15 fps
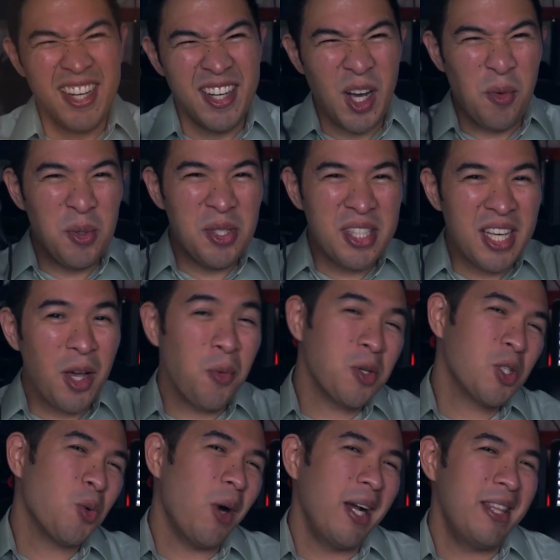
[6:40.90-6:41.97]
Now, I will say it
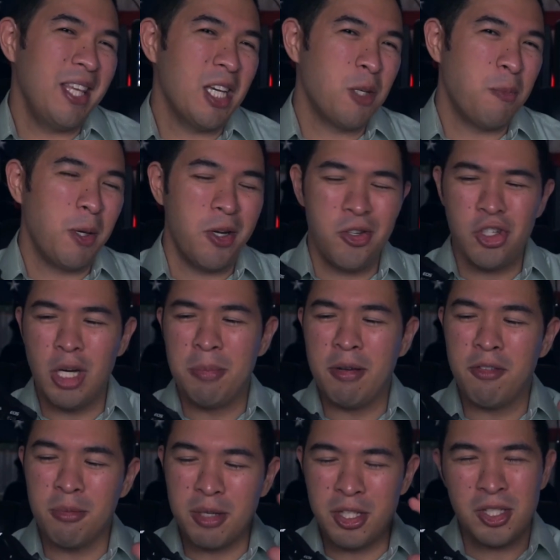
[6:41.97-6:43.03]
was quite the experience jumping
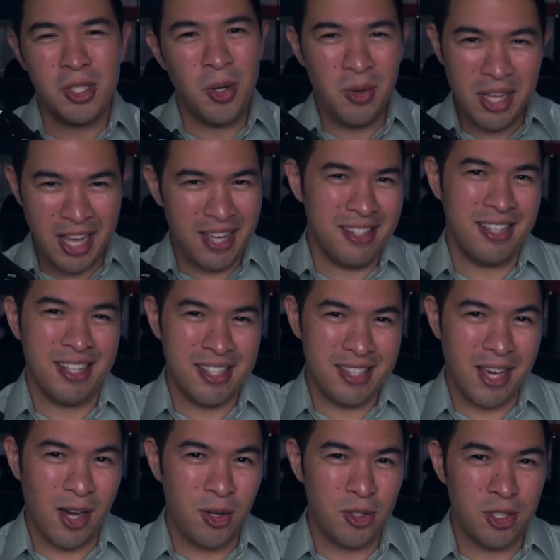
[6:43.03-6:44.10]
from a Sony
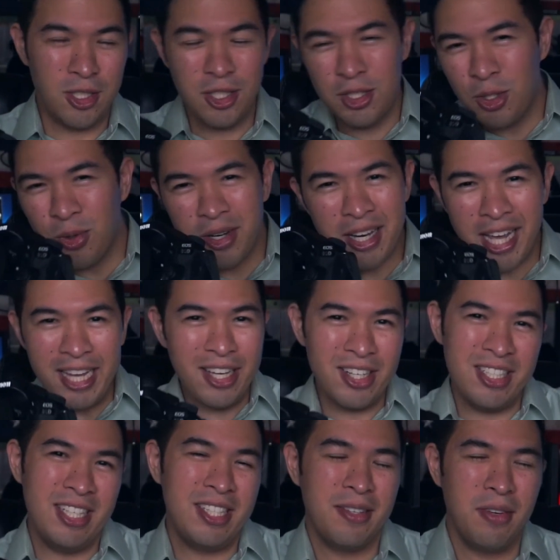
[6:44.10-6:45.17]
a6000 to a
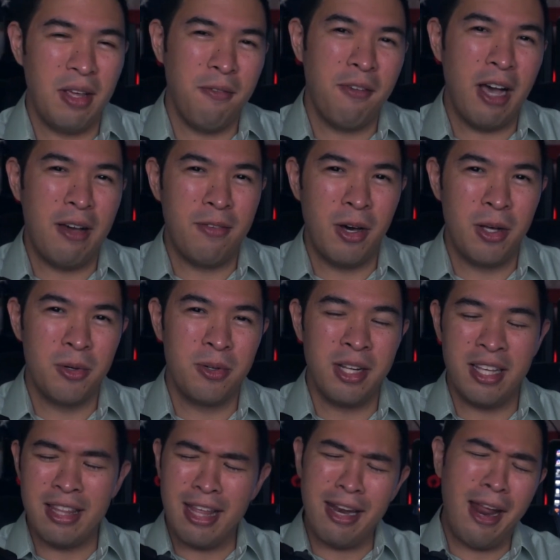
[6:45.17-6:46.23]
Nikon
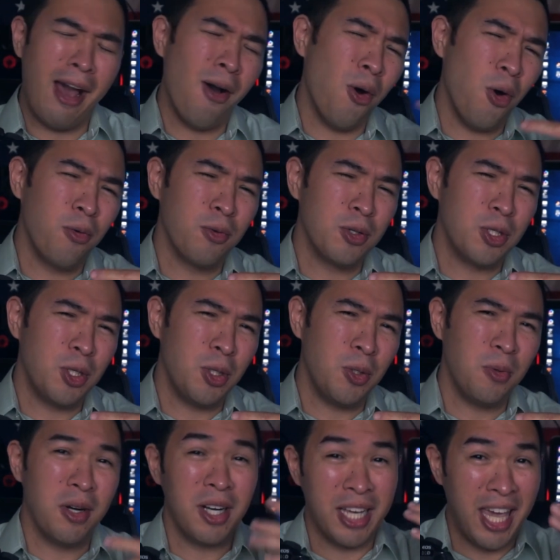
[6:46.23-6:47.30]
D7500 and then now over
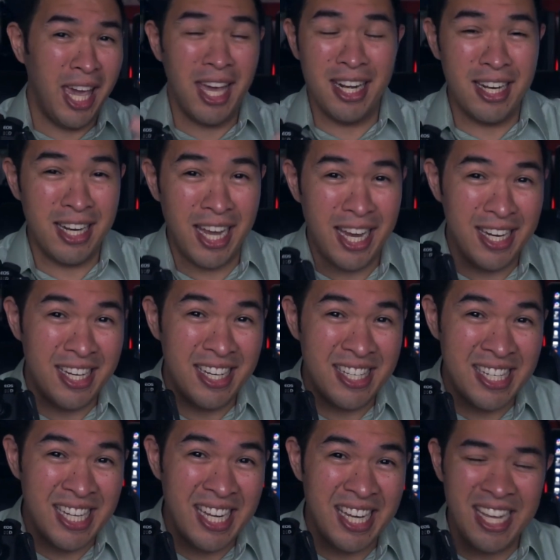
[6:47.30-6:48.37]
to a Canon
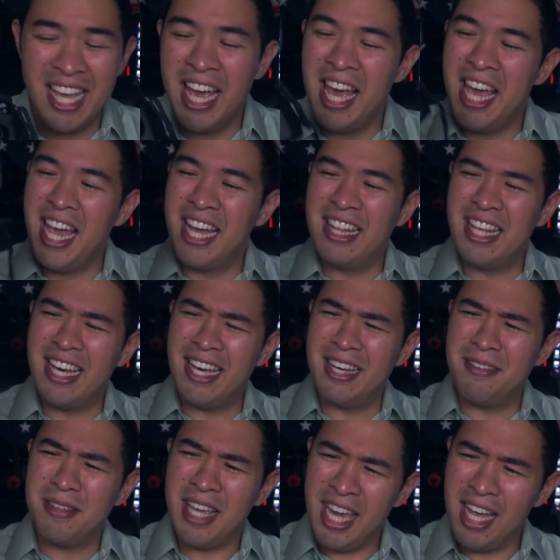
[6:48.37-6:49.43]
80D. And the
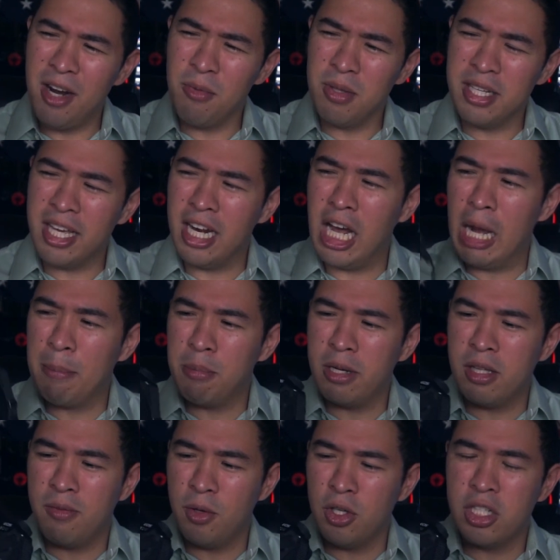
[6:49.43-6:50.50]
Canon really kind of
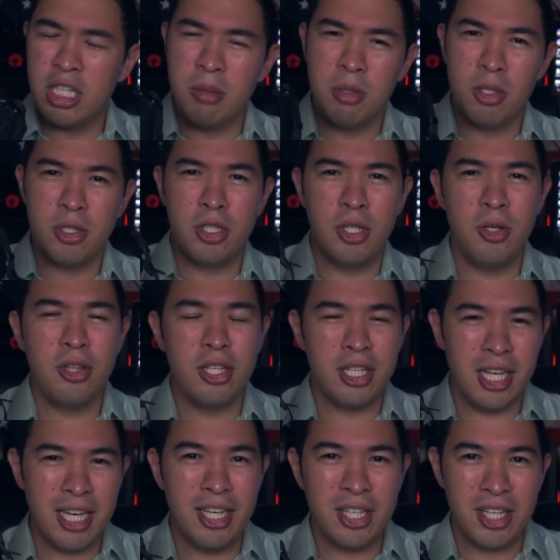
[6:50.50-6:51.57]
operates very similar to the
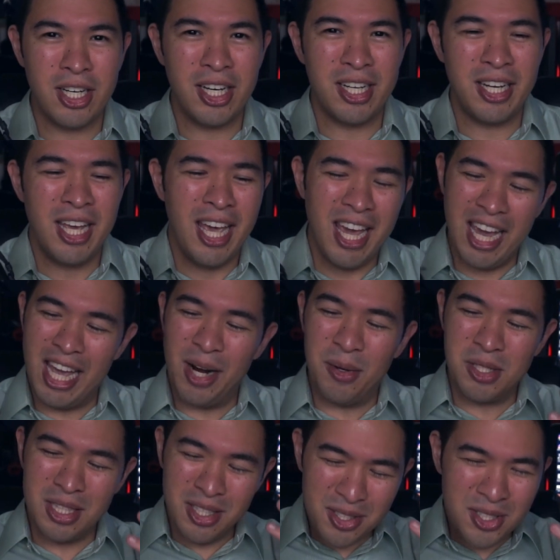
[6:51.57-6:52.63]
Nikon, and I
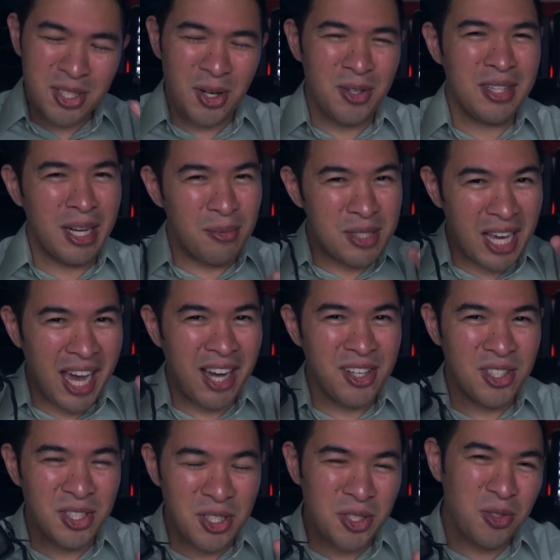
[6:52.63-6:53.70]
was a little disheartened that it was
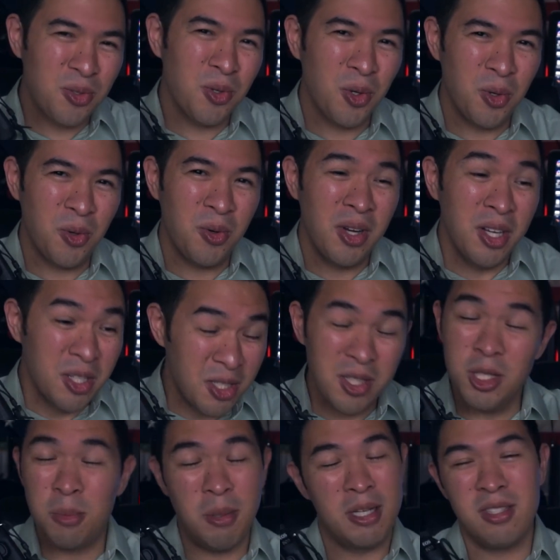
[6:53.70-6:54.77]
actually true to
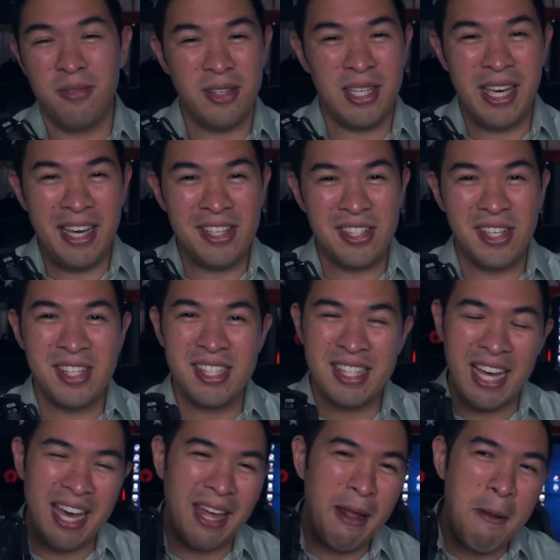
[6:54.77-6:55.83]
the specifications
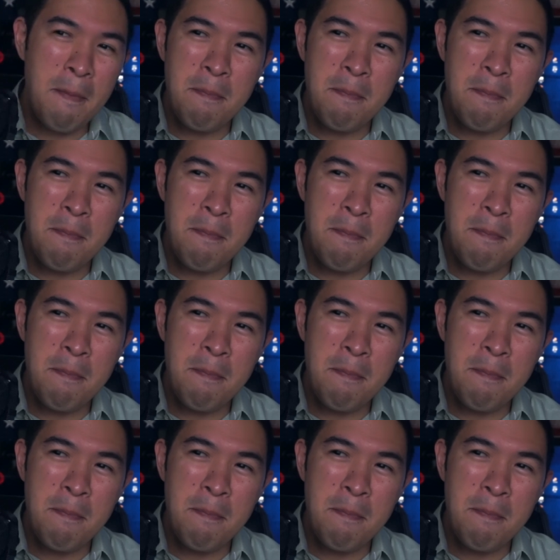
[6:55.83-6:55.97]
that